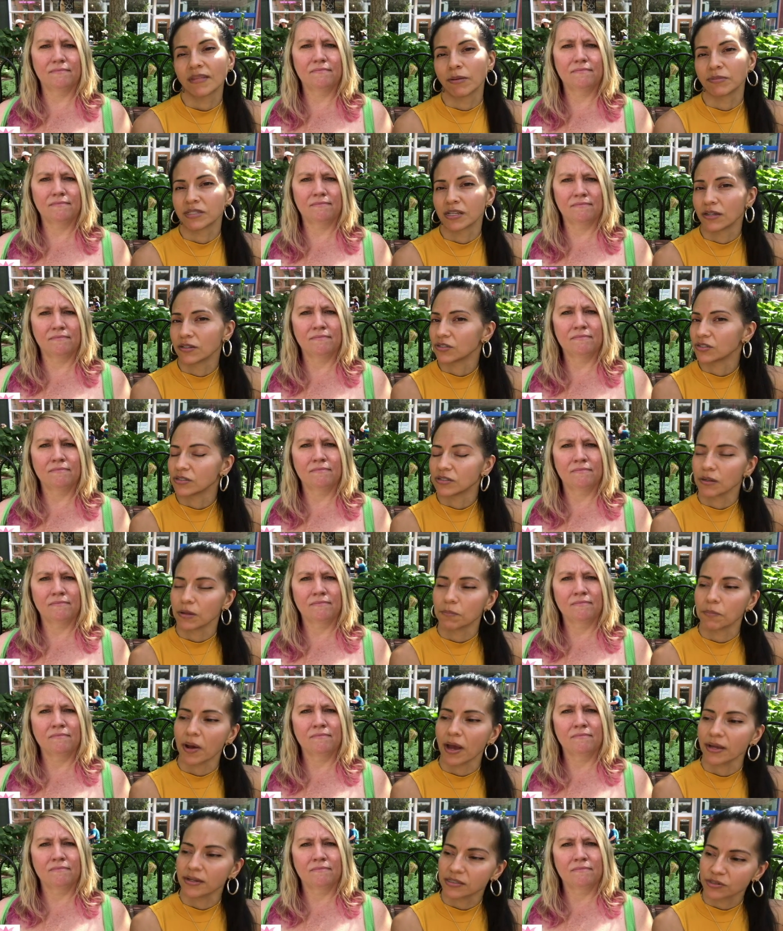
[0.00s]
Speaker 1: I'm telling you, she's
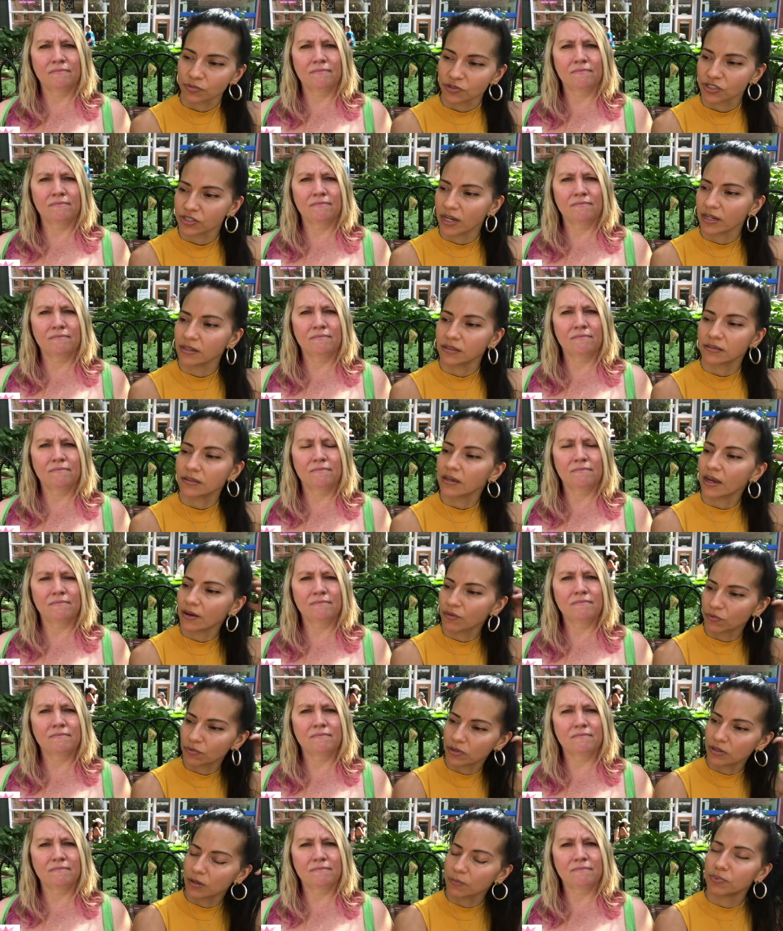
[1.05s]
unbiased, which I, I
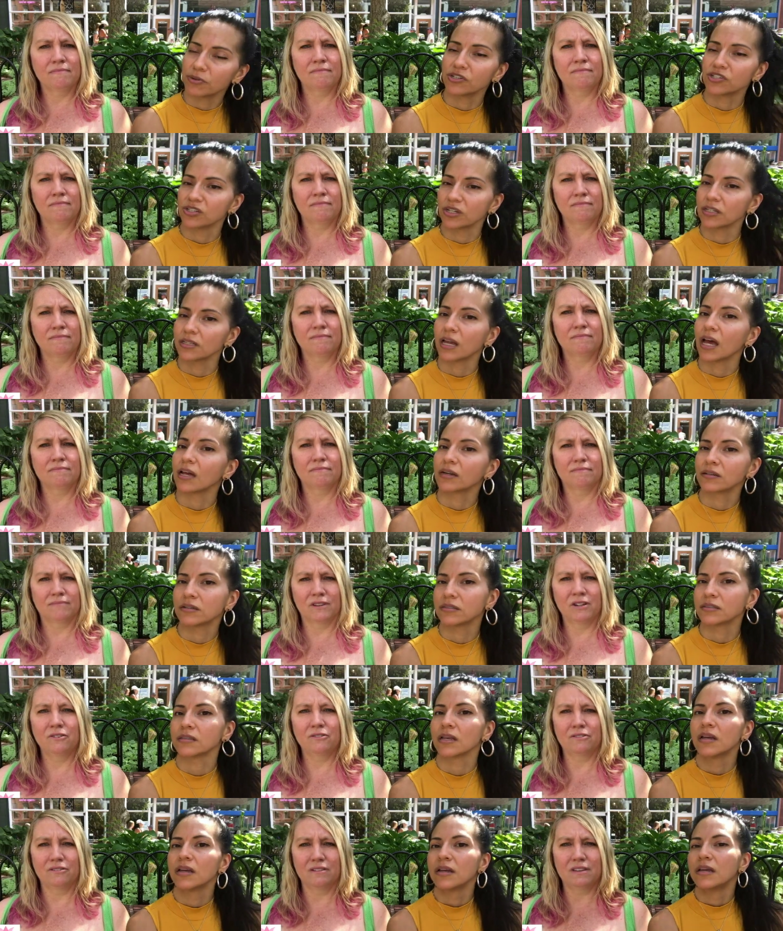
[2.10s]
really appreciate that.
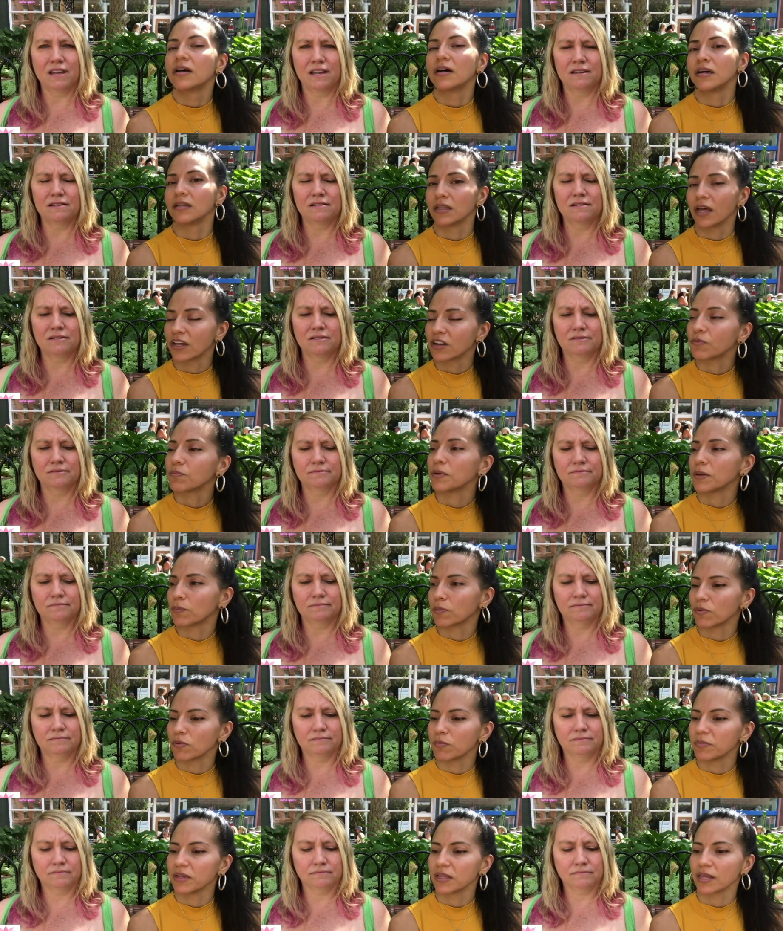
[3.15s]
Because cool, a lot of people
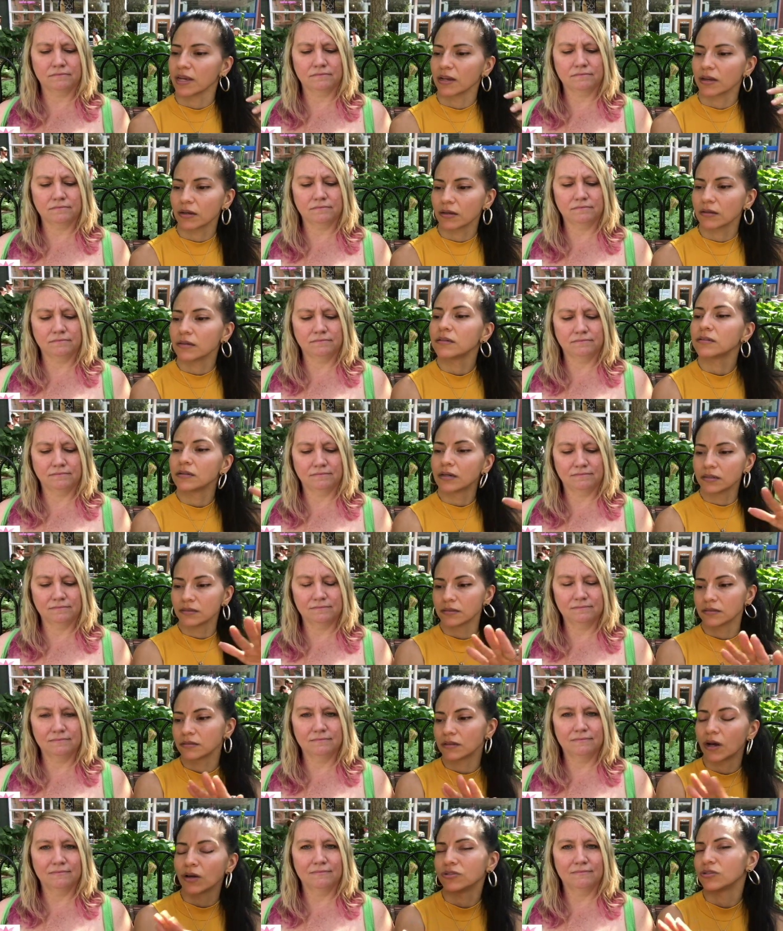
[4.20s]
will be like,
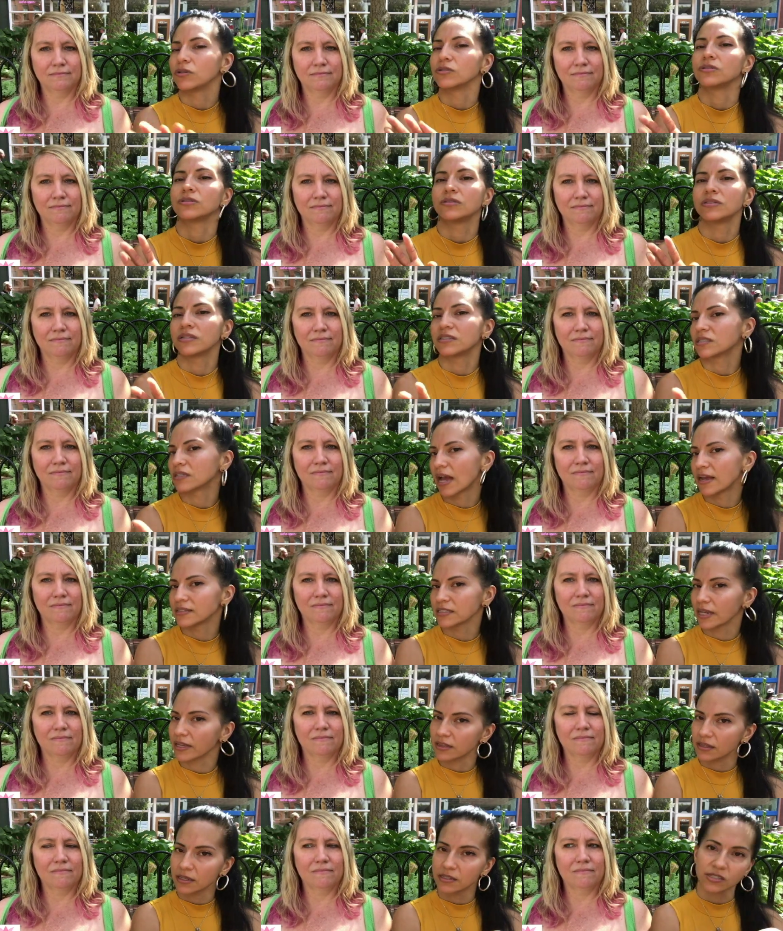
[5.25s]
oh, don't disguise
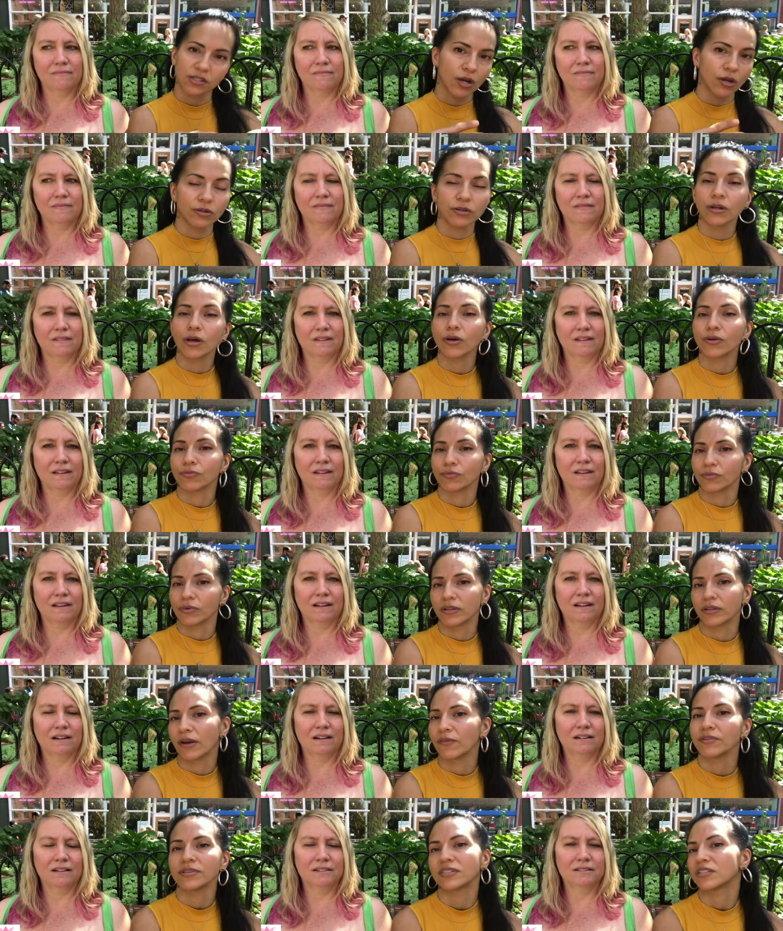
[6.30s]
like this. Oh, no,
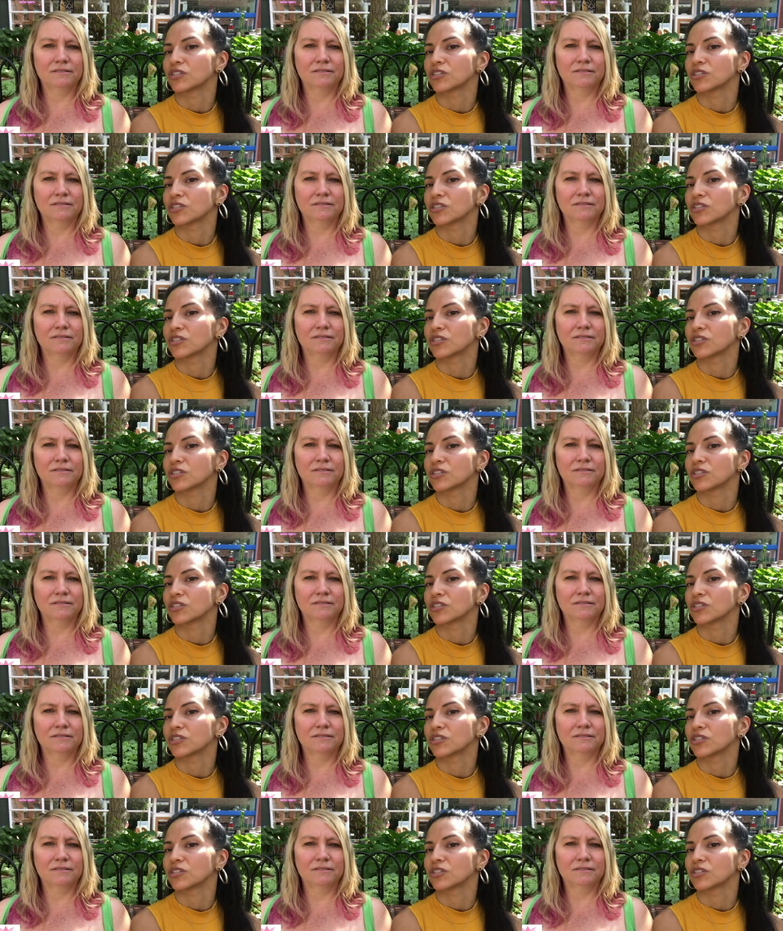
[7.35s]
every